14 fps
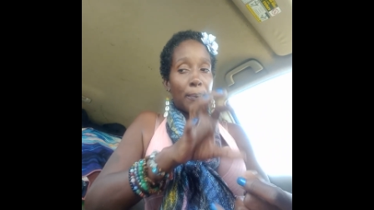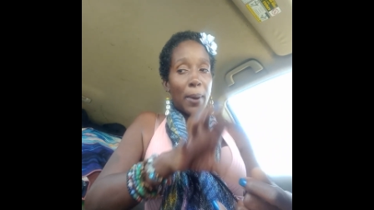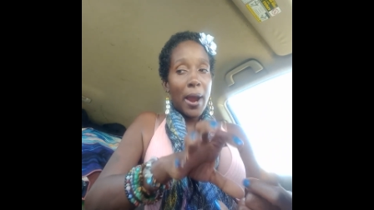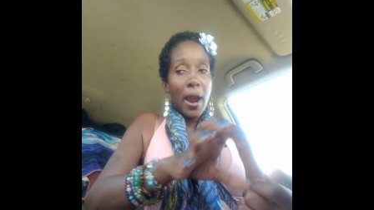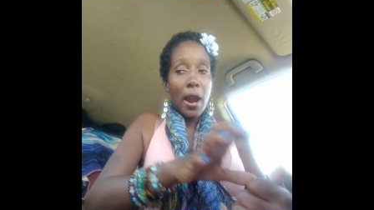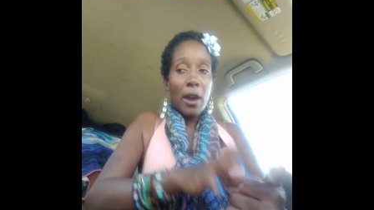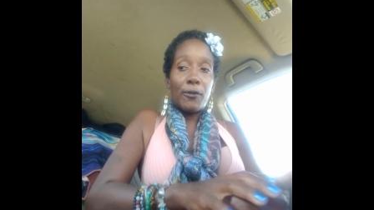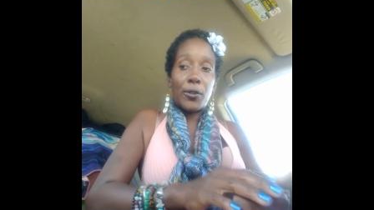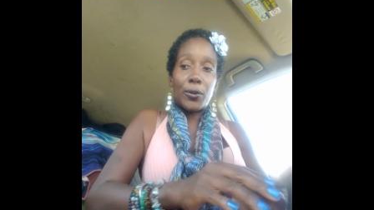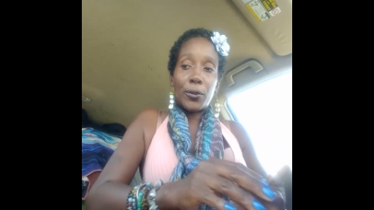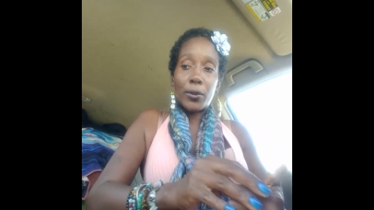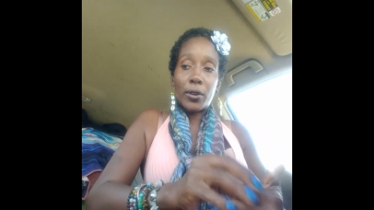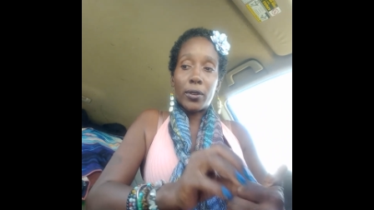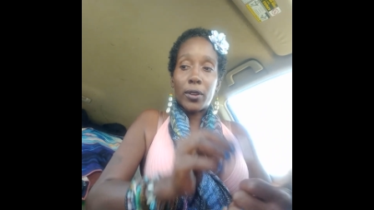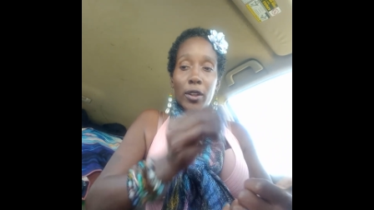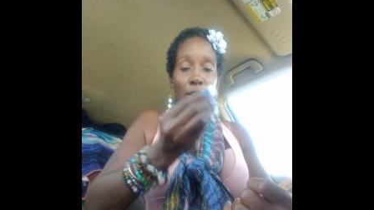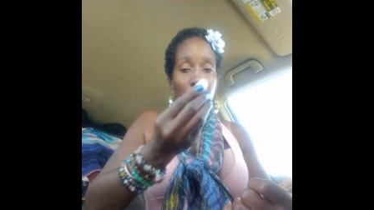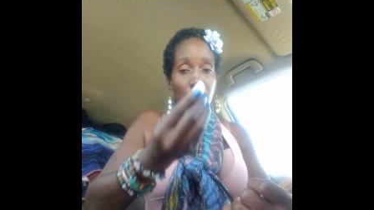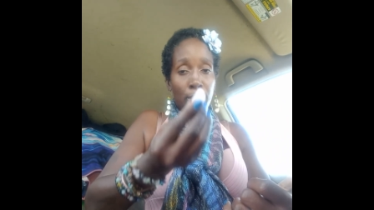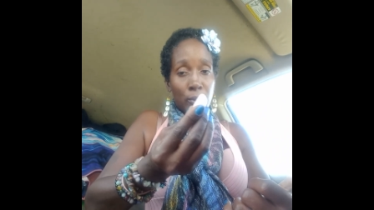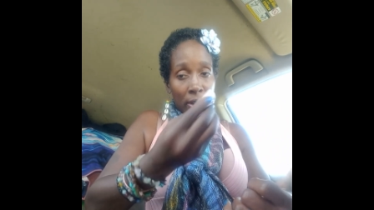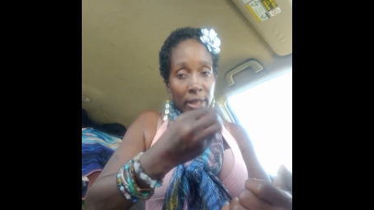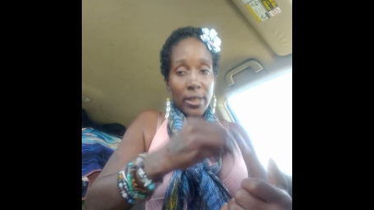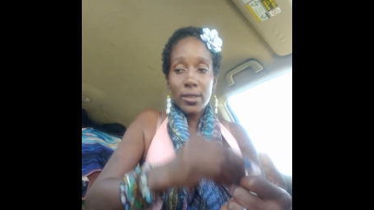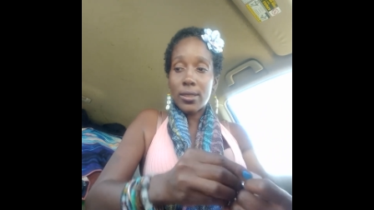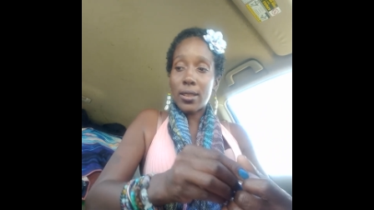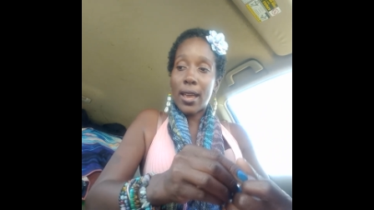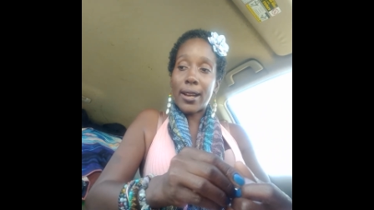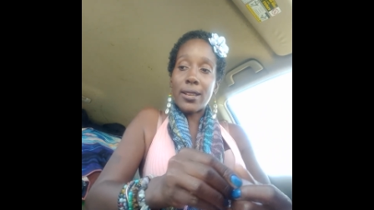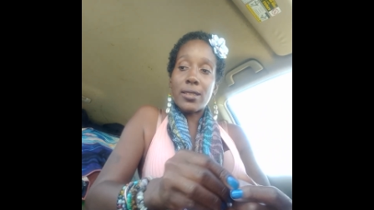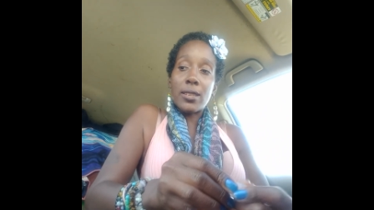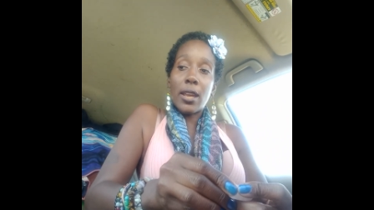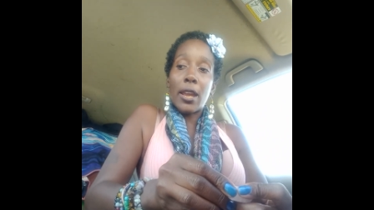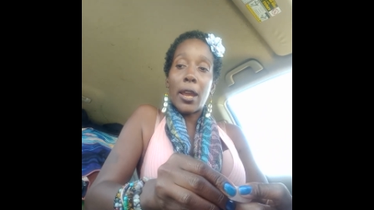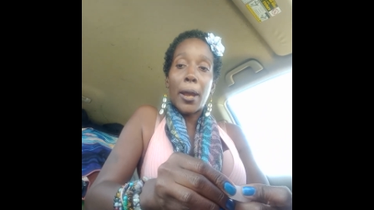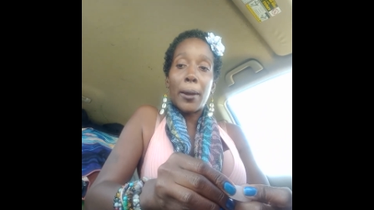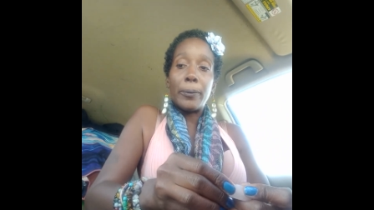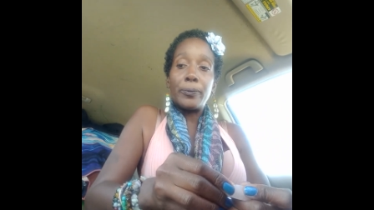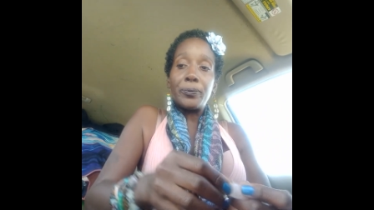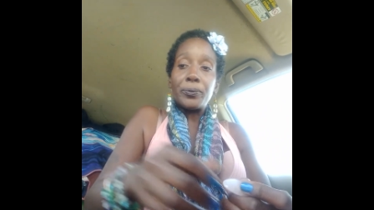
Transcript: powerful. Clairvoyance, like I said,